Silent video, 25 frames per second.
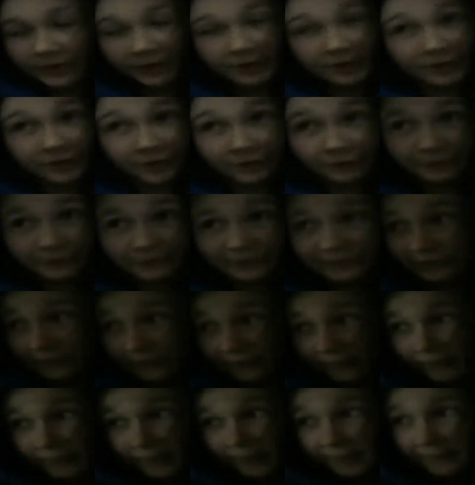I know it's
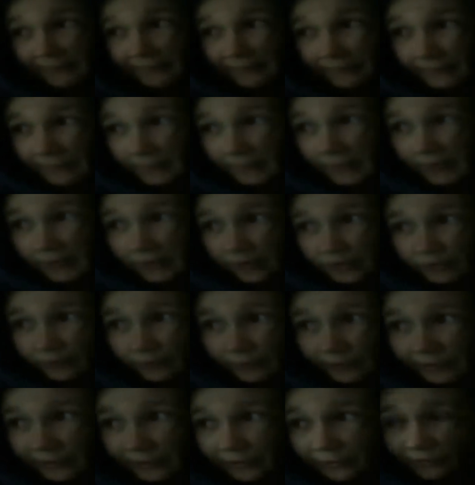early, it's
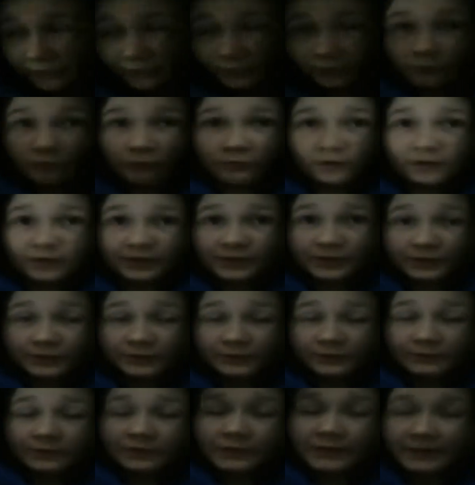2040,
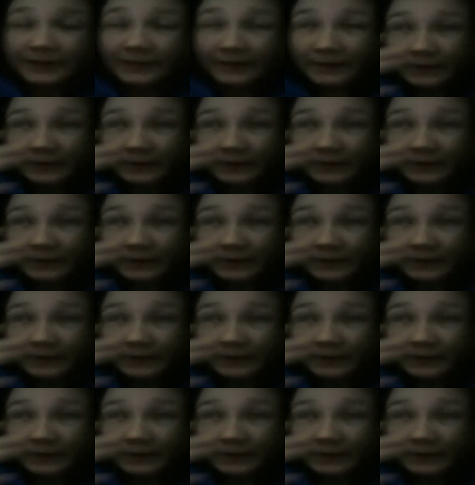and